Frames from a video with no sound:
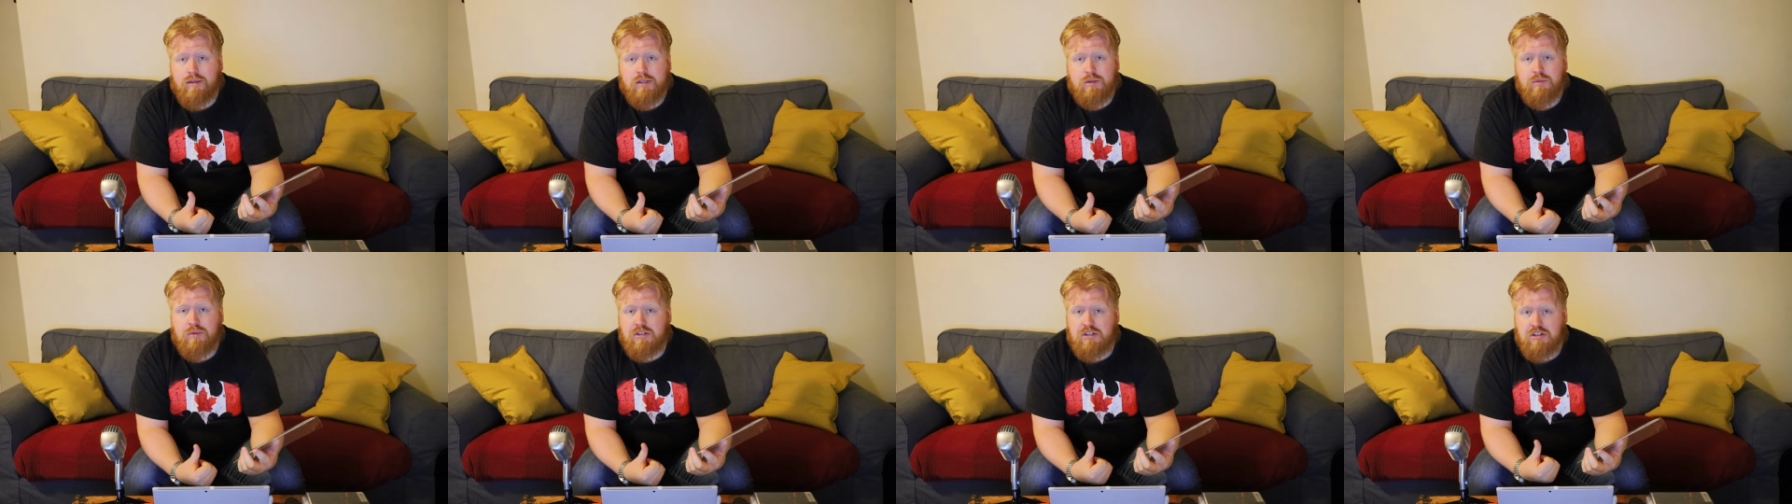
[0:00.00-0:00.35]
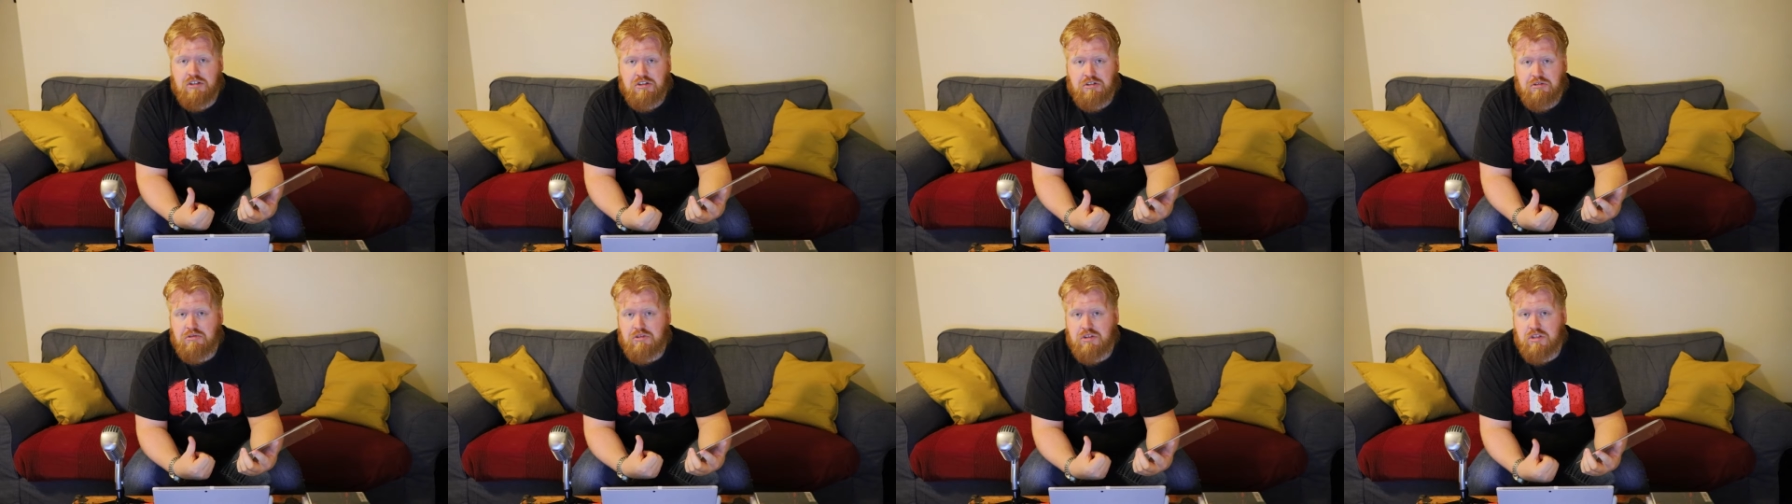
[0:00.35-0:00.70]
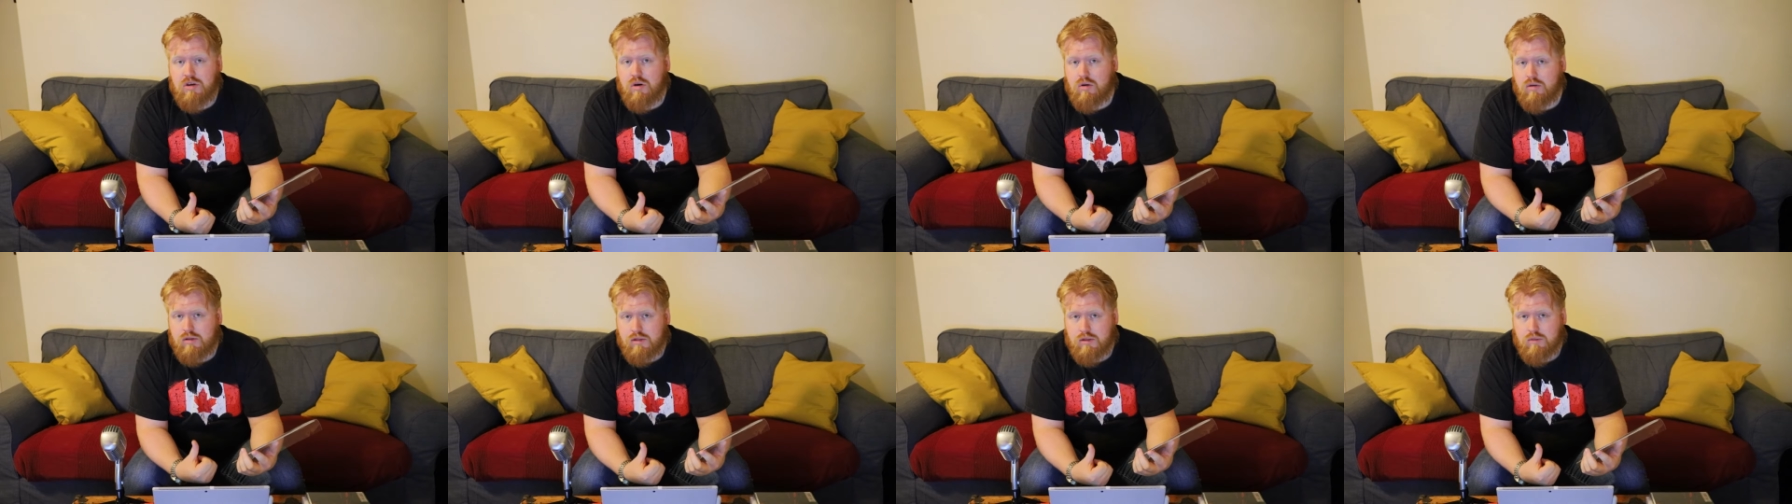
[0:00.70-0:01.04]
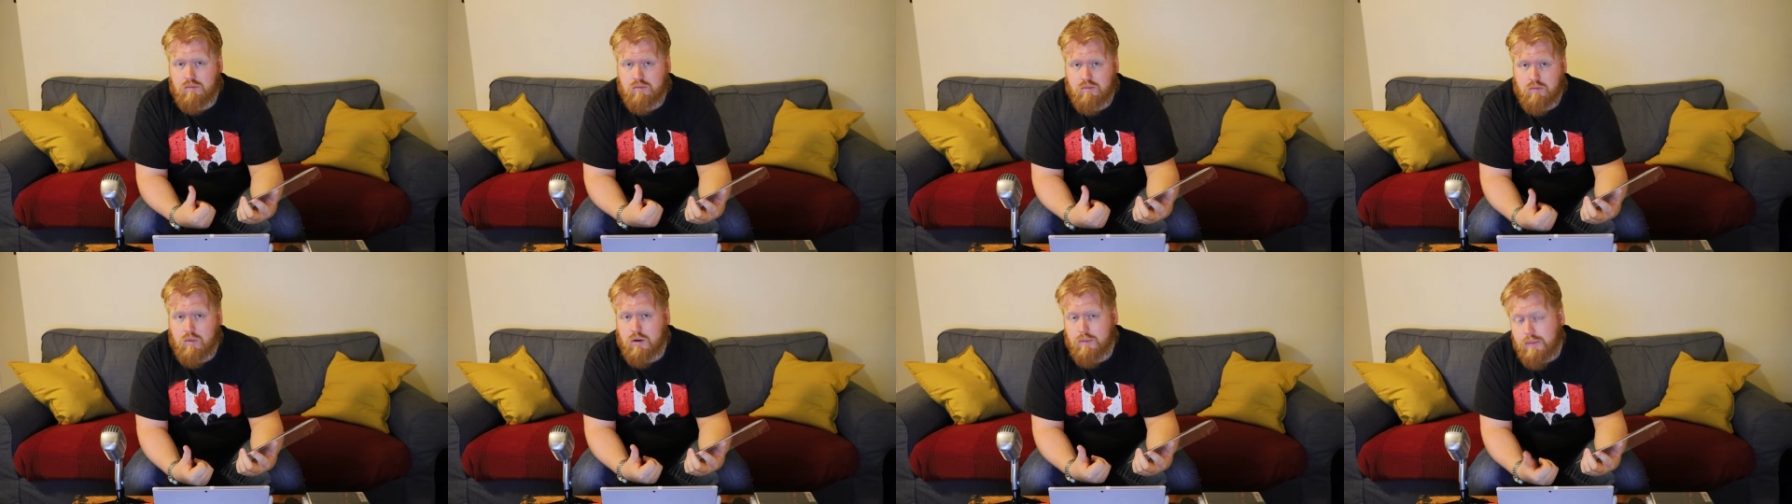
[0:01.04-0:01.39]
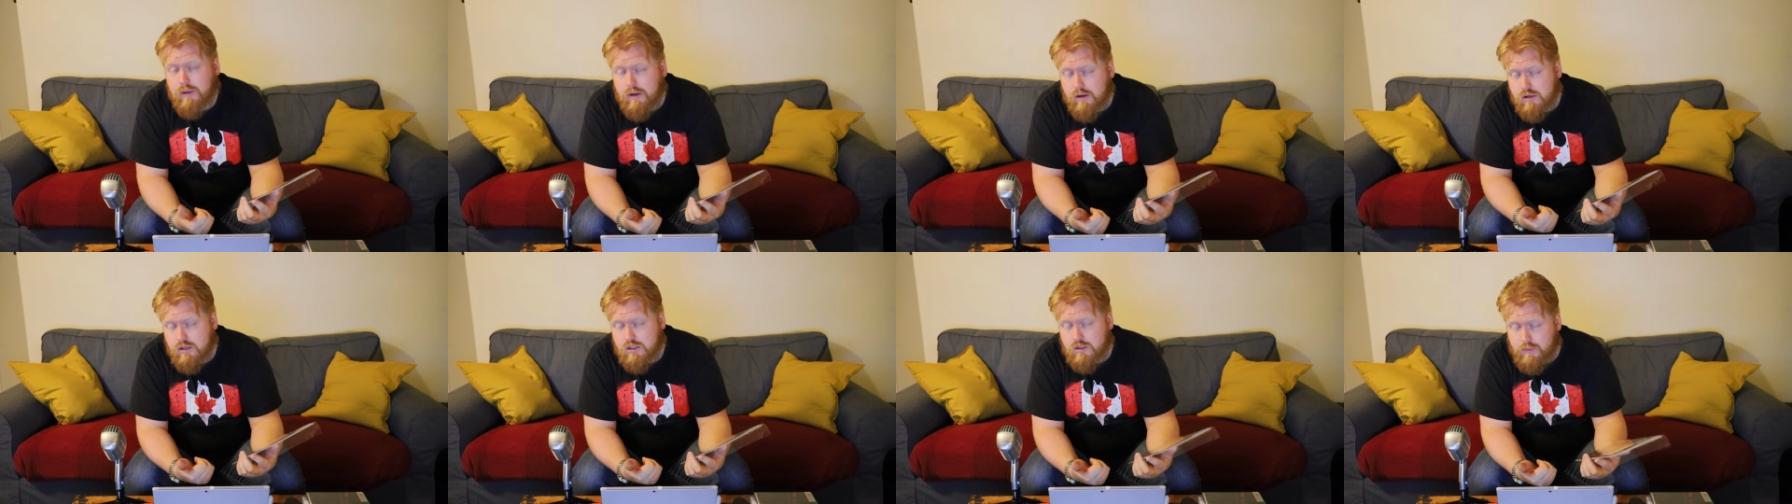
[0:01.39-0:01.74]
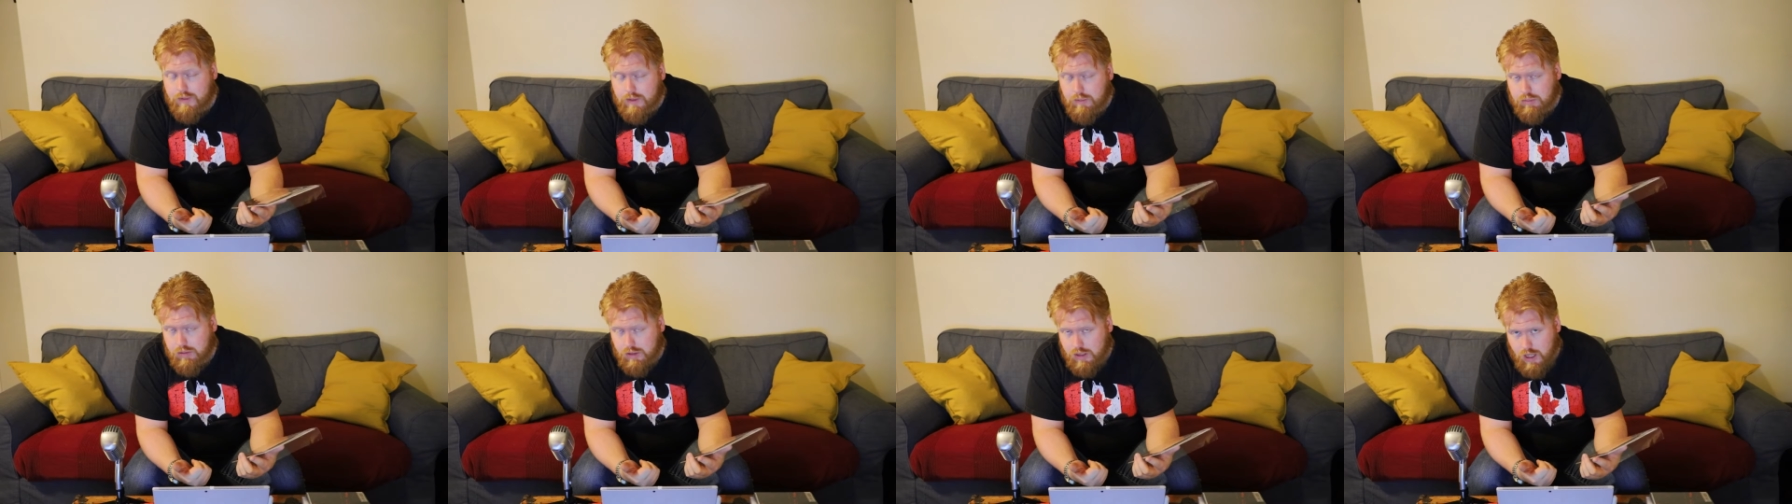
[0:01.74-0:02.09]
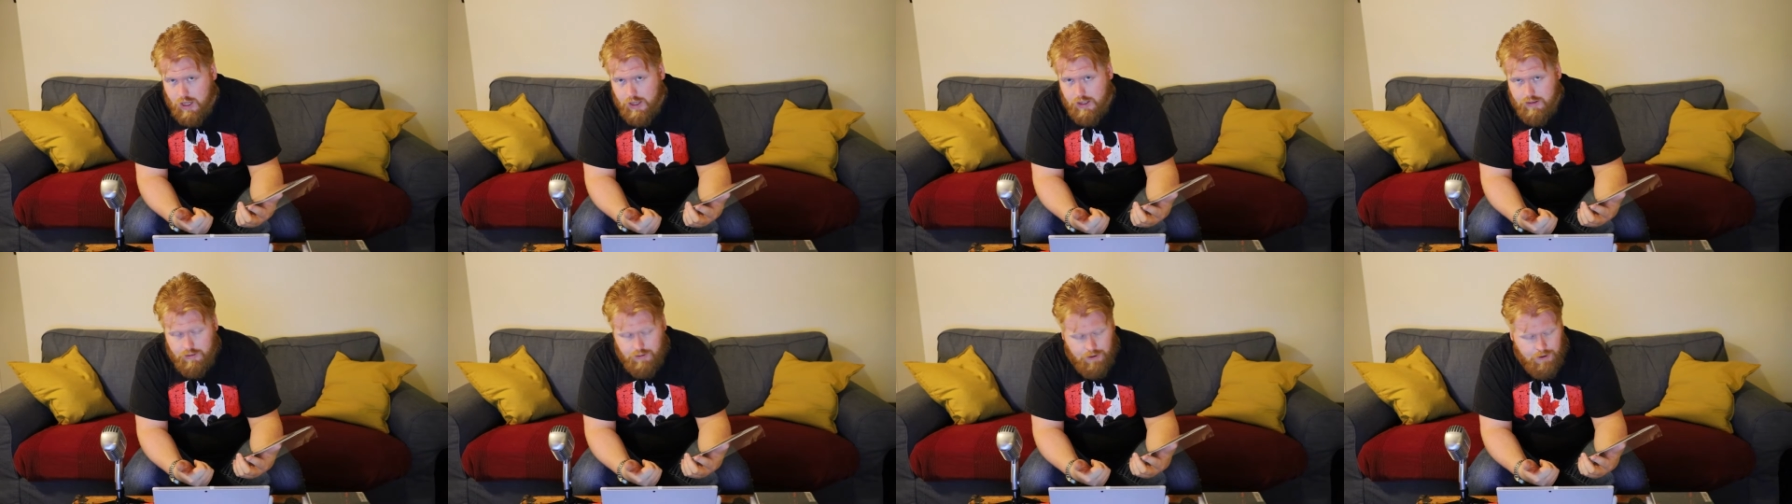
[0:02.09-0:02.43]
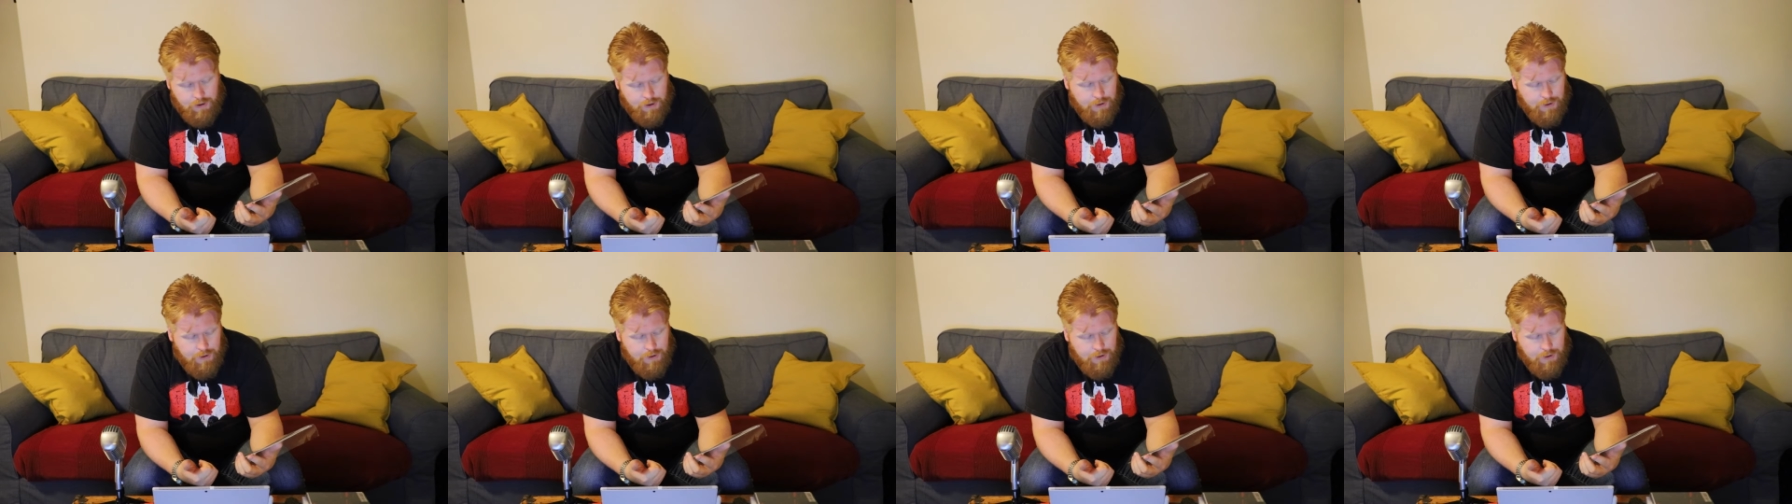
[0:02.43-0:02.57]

that's been just soaked in what appears to be blood.